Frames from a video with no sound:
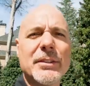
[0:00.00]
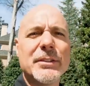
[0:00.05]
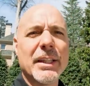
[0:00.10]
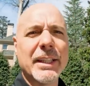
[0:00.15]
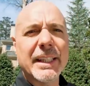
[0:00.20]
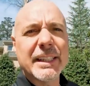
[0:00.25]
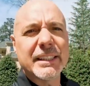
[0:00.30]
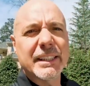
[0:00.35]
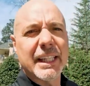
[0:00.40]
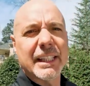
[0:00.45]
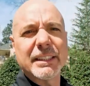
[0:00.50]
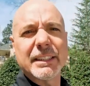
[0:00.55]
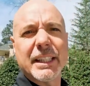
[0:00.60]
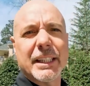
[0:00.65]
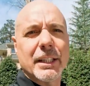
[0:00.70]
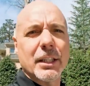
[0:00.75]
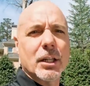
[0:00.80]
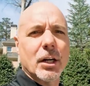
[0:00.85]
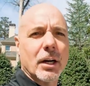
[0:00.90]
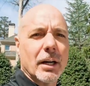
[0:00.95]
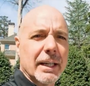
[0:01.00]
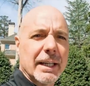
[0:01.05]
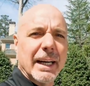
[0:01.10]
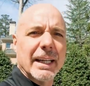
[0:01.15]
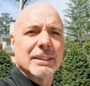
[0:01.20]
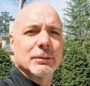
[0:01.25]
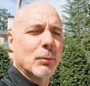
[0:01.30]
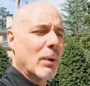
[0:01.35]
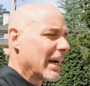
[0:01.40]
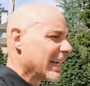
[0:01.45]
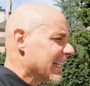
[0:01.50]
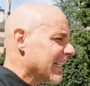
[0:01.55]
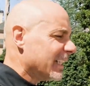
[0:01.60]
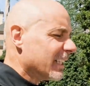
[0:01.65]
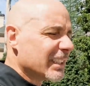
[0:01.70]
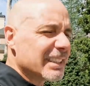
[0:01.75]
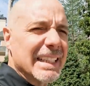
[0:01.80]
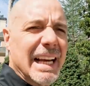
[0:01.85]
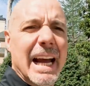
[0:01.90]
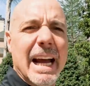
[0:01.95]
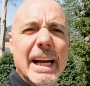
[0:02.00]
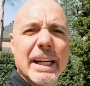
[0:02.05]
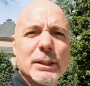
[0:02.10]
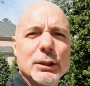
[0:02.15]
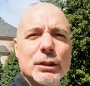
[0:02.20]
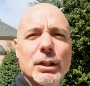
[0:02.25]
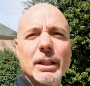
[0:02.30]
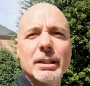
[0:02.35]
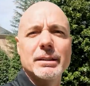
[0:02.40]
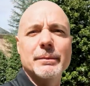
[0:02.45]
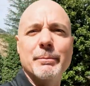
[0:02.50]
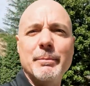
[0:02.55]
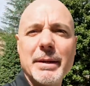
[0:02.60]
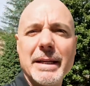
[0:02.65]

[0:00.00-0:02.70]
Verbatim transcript: Let's let these kids get in the car, guys. Why can't a dad just